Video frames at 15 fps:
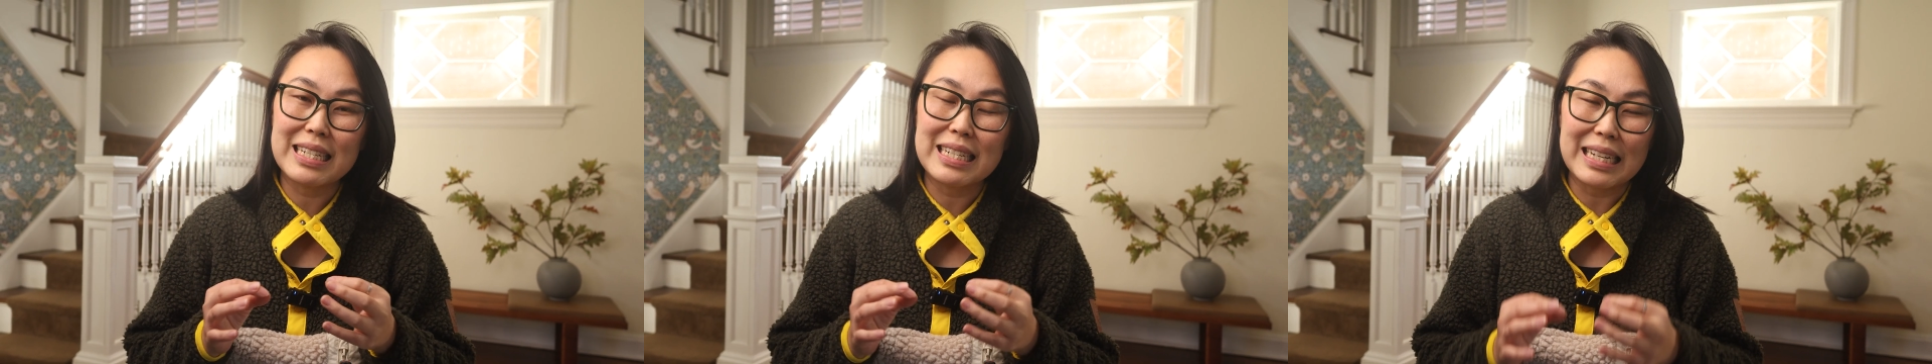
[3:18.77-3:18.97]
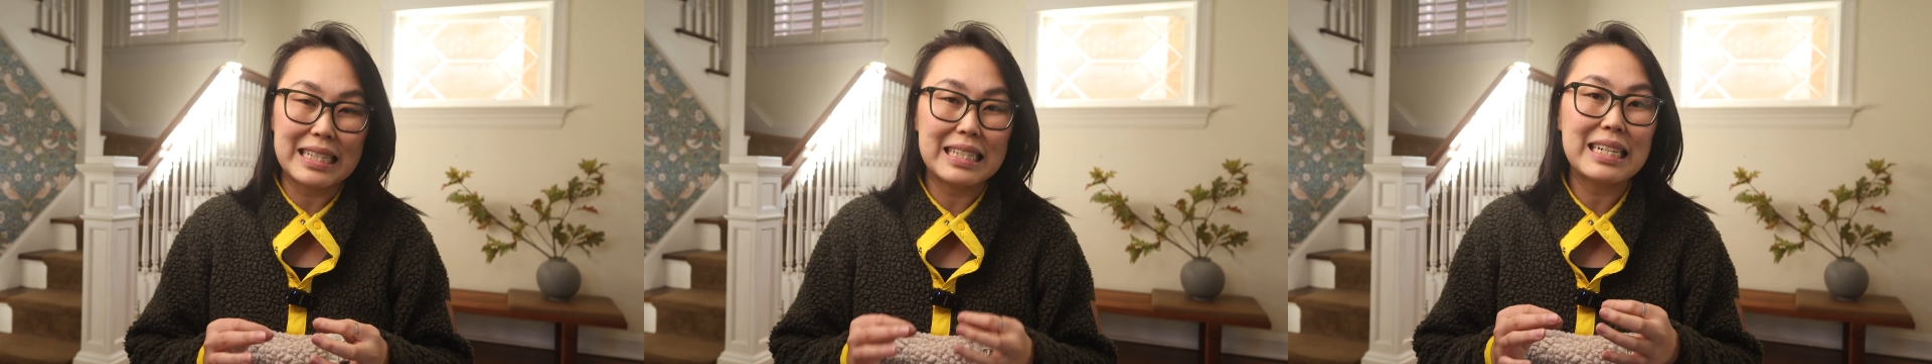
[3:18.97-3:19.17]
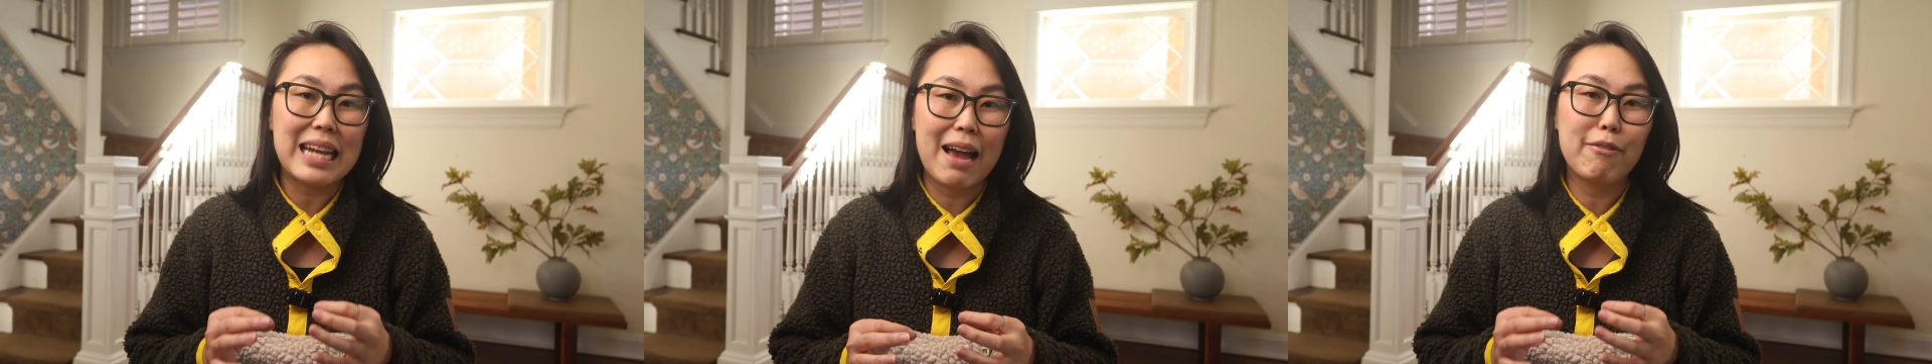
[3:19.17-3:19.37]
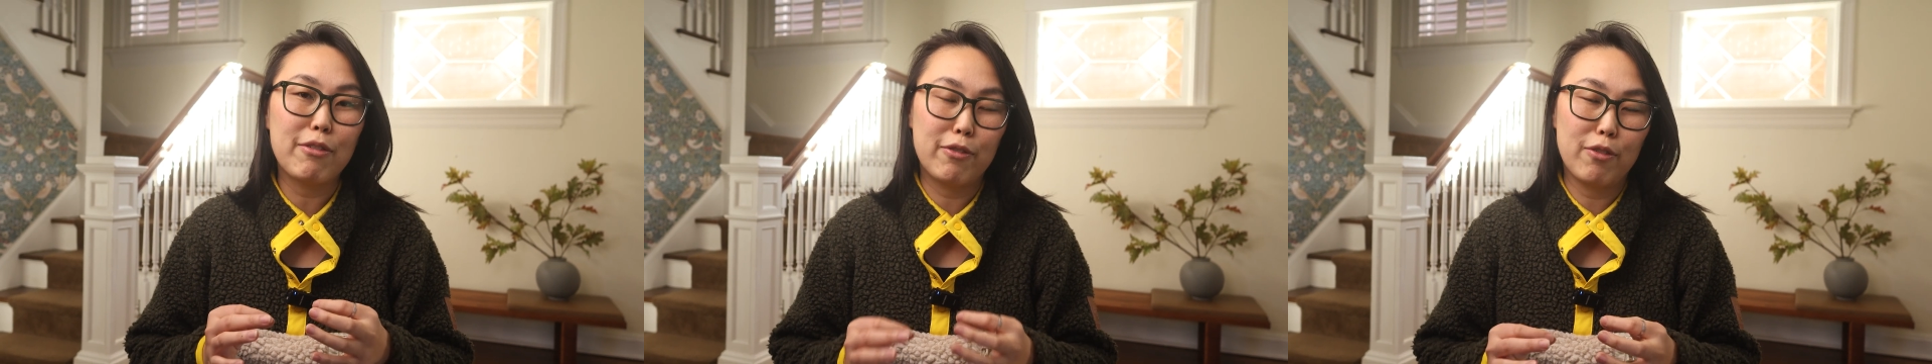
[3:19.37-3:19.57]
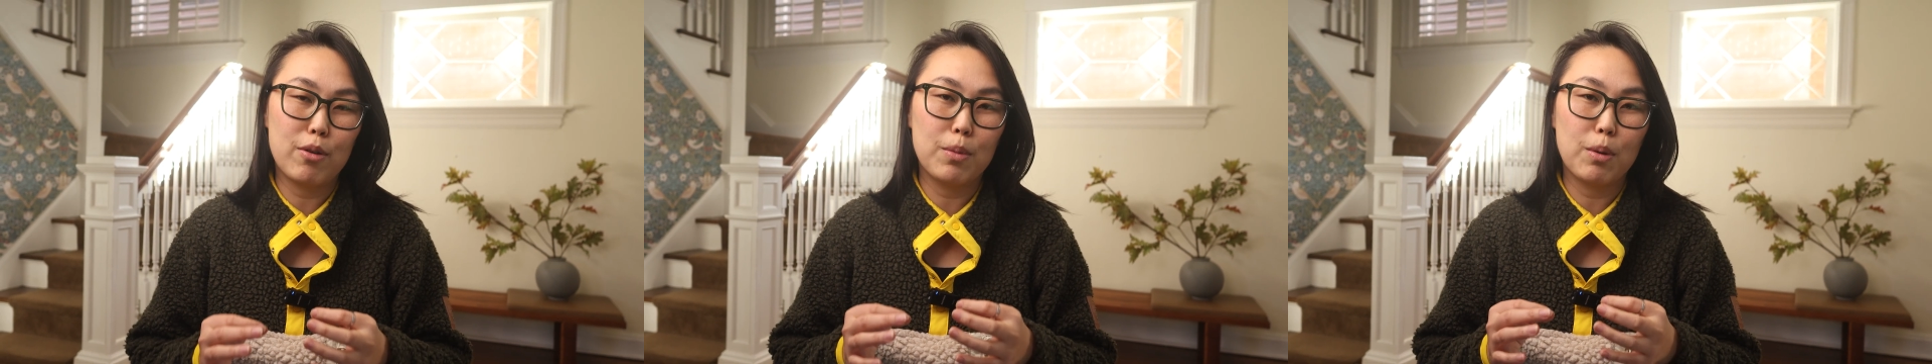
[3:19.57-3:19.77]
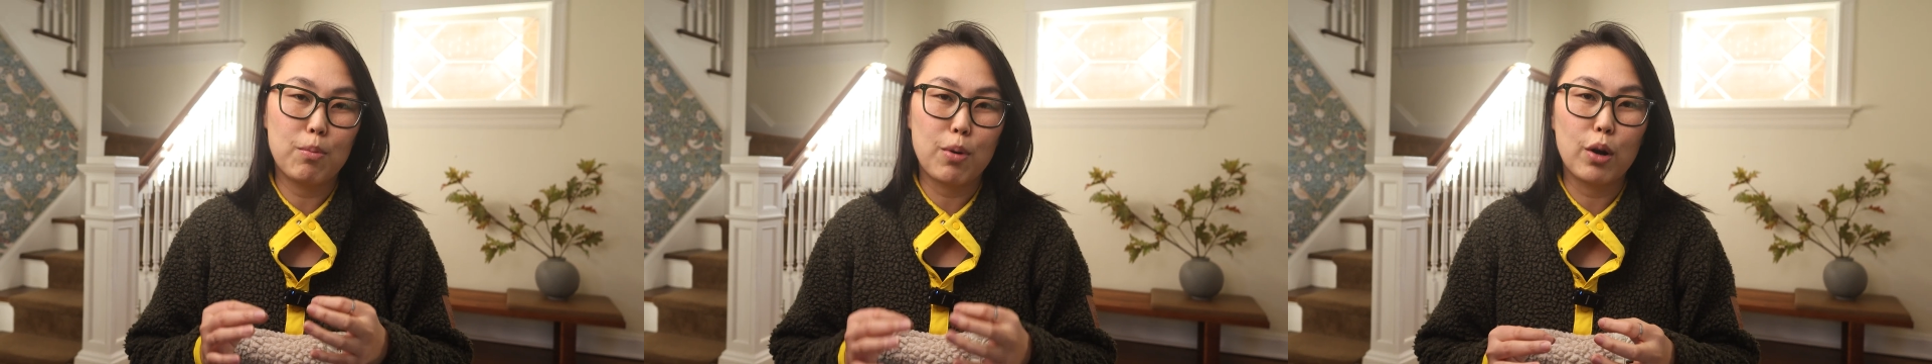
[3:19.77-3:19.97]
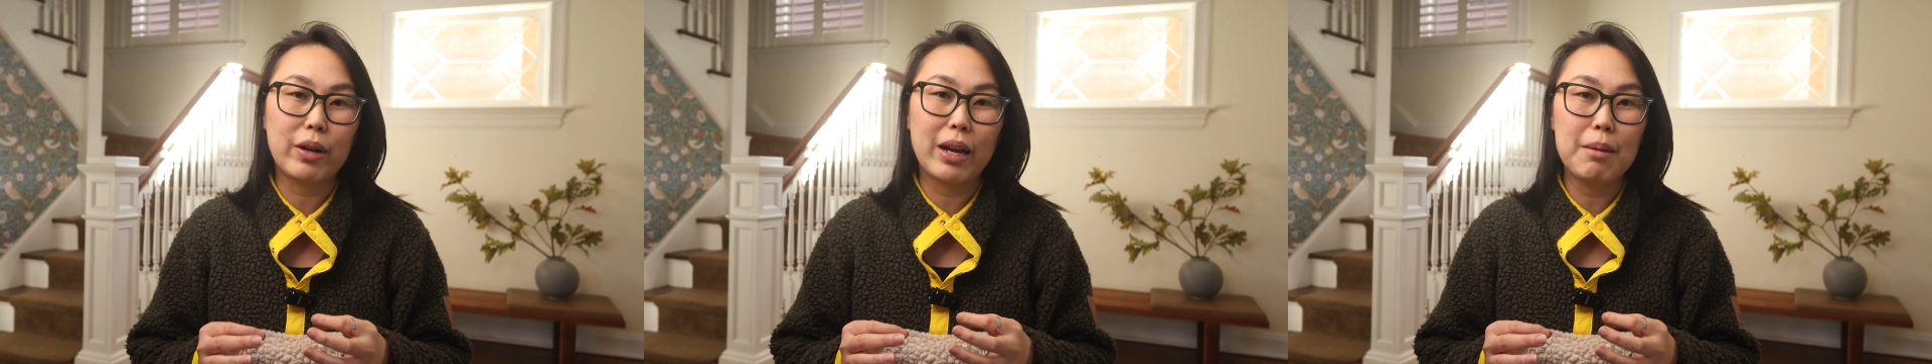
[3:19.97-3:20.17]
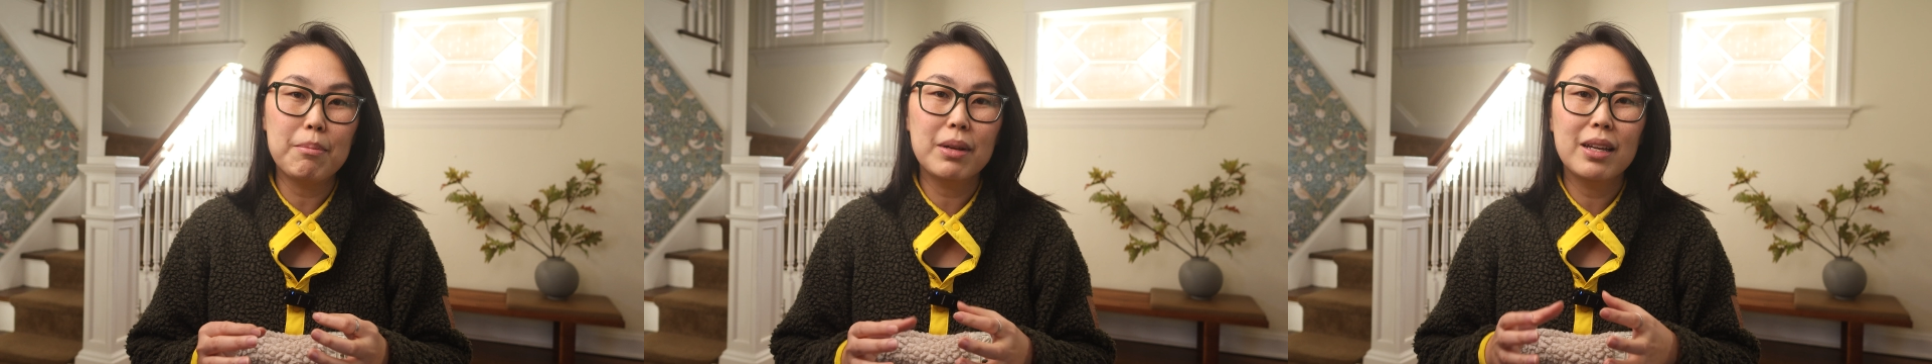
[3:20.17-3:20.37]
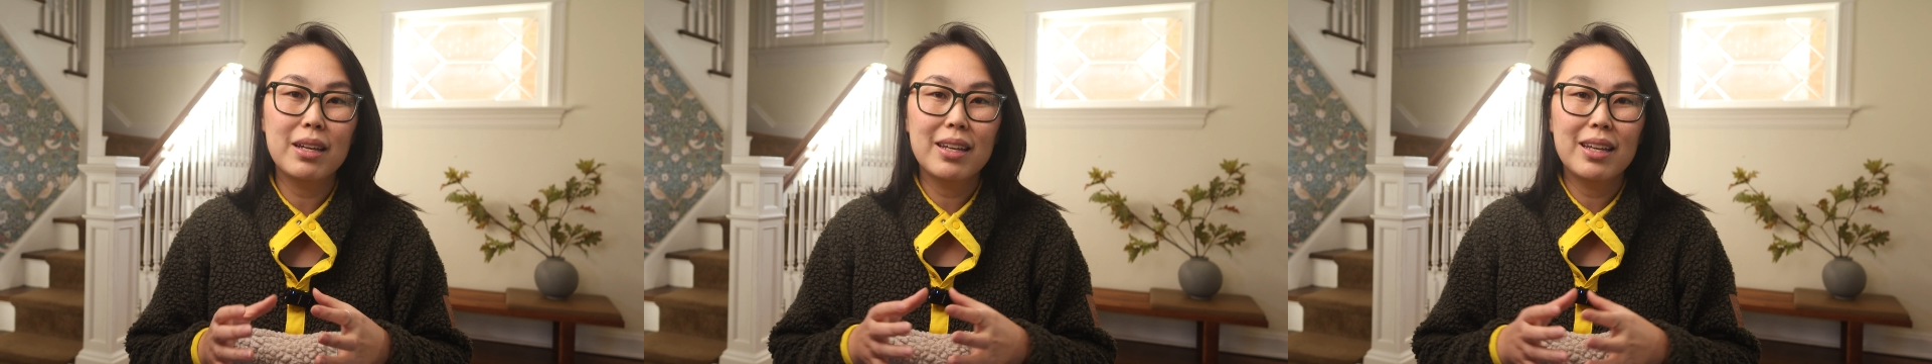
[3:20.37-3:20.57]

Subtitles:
doesn't have a formal program,